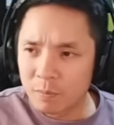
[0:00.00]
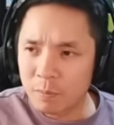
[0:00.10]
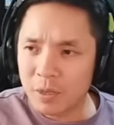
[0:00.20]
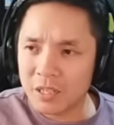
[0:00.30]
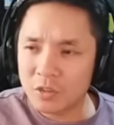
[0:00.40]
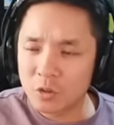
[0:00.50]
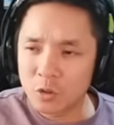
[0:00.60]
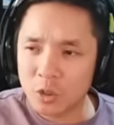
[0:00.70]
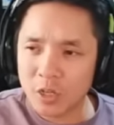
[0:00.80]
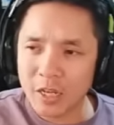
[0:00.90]
But to
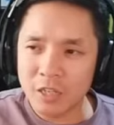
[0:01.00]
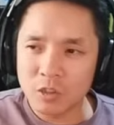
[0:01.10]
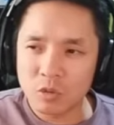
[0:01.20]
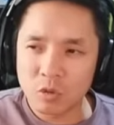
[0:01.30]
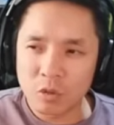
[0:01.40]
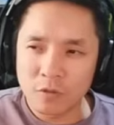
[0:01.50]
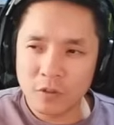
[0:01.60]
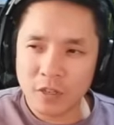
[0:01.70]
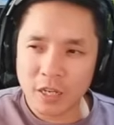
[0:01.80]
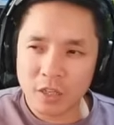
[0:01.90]
try and draw
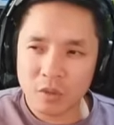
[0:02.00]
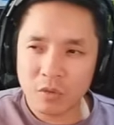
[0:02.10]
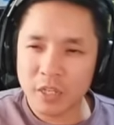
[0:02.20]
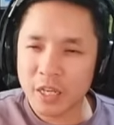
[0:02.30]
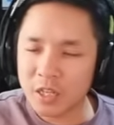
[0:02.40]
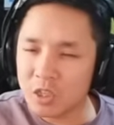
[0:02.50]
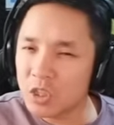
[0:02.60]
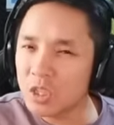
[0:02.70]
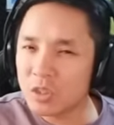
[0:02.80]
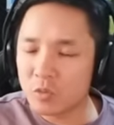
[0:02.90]
for like 3
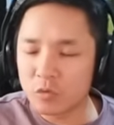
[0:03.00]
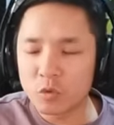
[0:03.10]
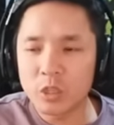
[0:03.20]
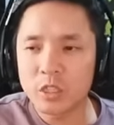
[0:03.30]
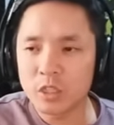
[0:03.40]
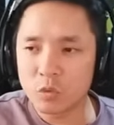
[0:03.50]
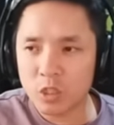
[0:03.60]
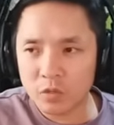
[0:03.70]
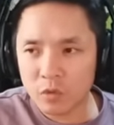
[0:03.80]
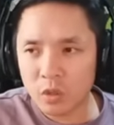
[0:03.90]
energy is really
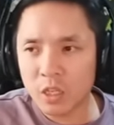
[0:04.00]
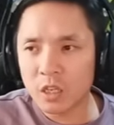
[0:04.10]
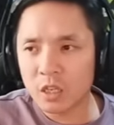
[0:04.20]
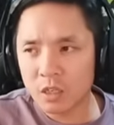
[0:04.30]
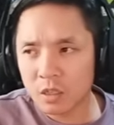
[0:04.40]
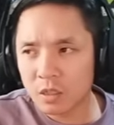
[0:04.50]
wishful thinking.